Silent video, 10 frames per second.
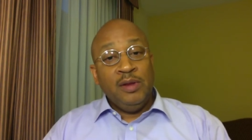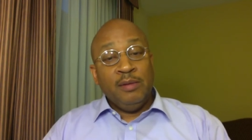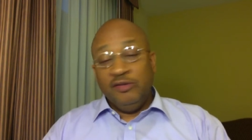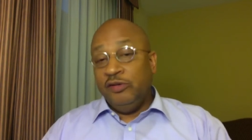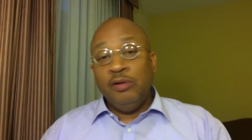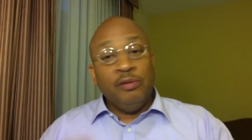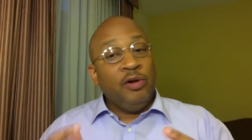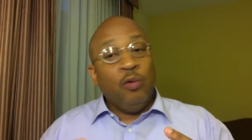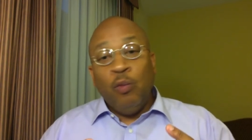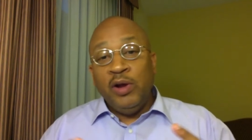Because you don't
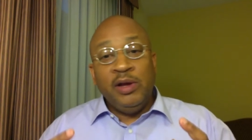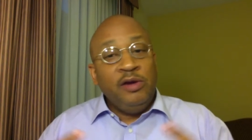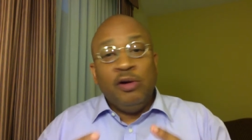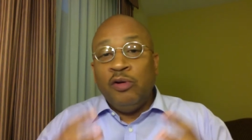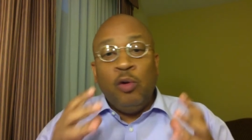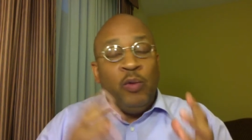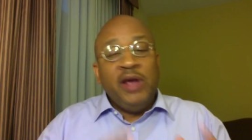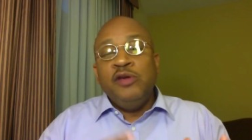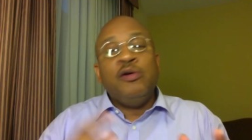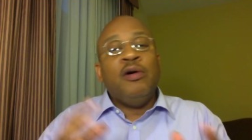know where you're
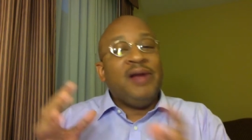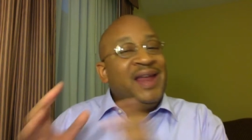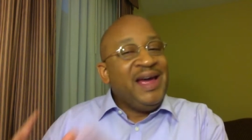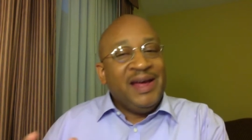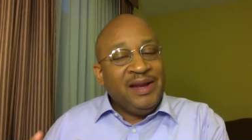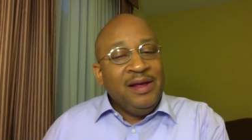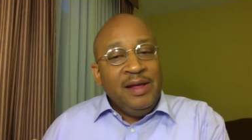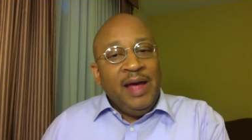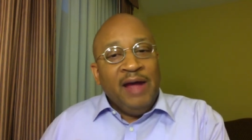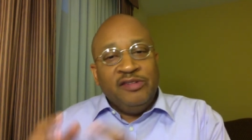going to land
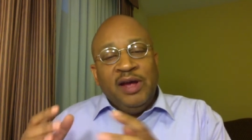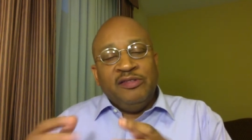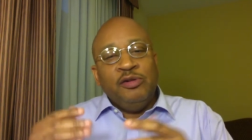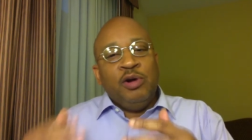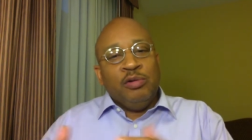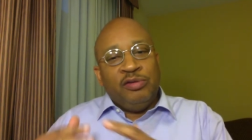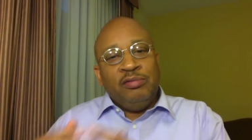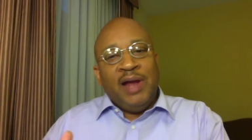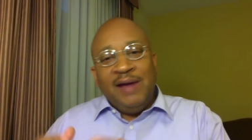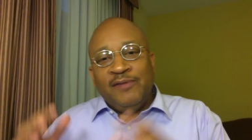as you go through
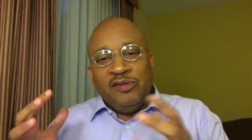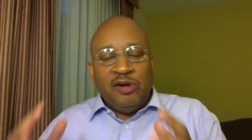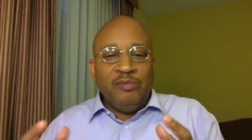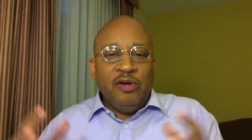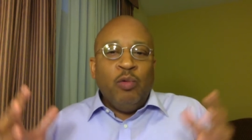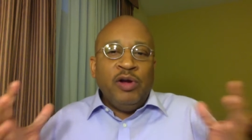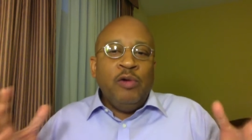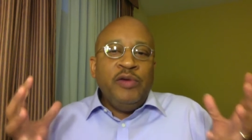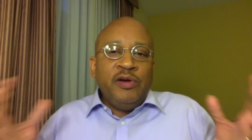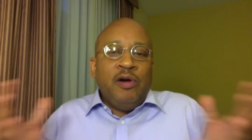life in terms of
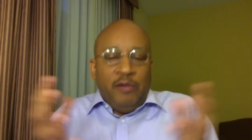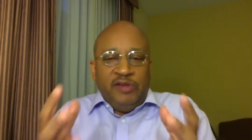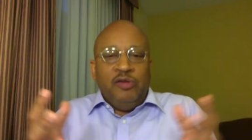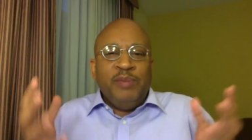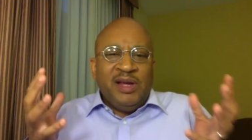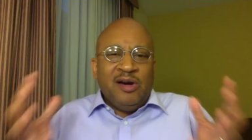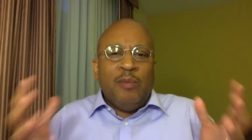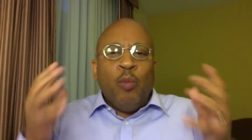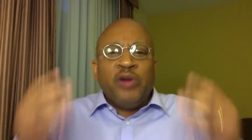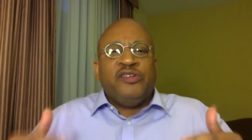who you're going to
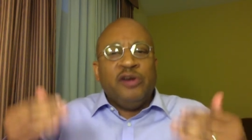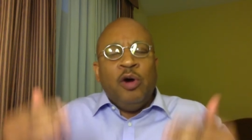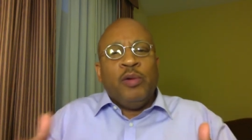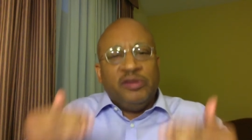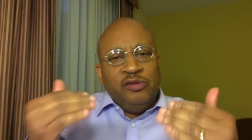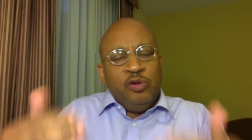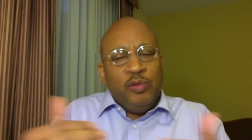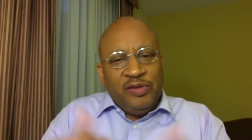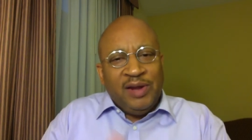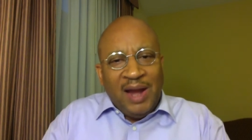become, what you're going to do
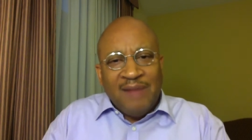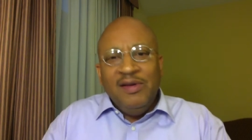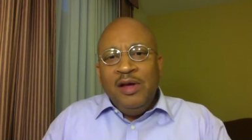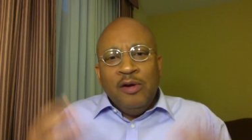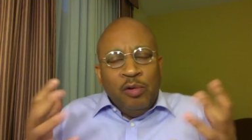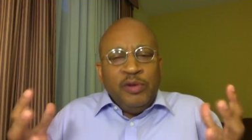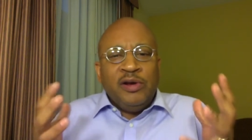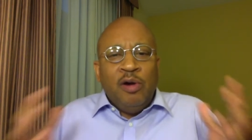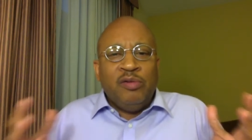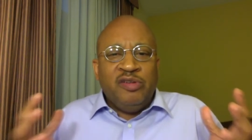with your life, who you're
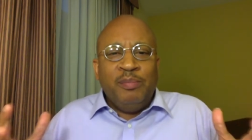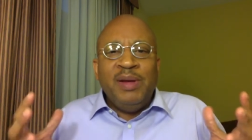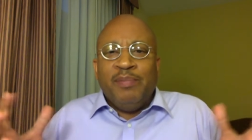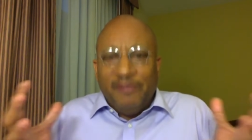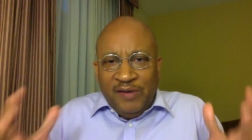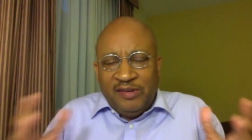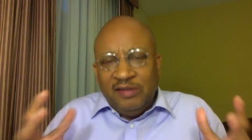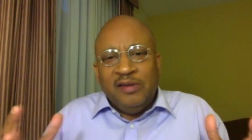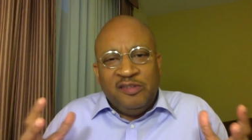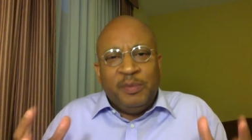going to be
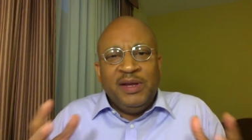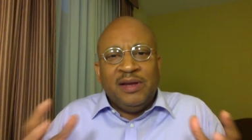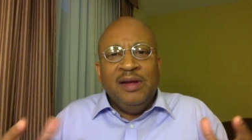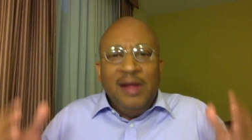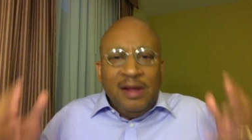professionally speaking,